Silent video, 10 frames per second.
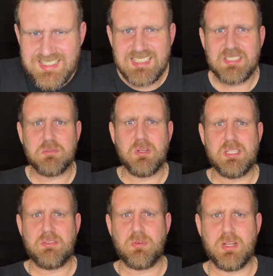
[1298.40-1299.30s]
So what is
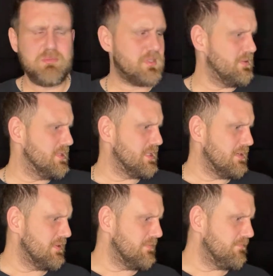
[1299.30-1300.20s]
everyone up to this
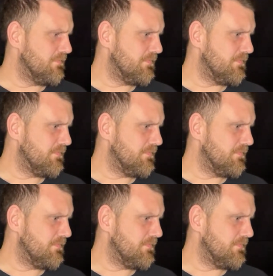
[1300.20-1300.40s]
evening?